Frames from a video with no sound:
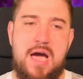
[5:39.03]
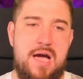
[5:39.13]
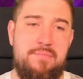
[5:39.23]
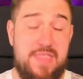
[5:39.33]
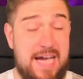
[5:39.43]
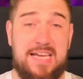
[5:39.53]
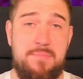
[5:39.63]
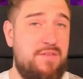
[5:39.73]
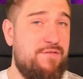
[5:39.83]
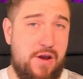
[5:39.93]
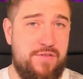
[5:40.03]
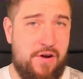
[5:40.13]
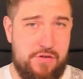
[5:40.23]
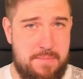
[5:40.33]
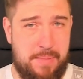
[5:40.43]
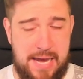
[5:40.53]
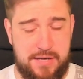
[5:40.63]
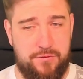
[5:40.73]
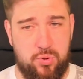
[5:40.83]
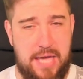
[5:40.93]
That can be very, very
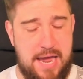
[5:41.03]
impactful.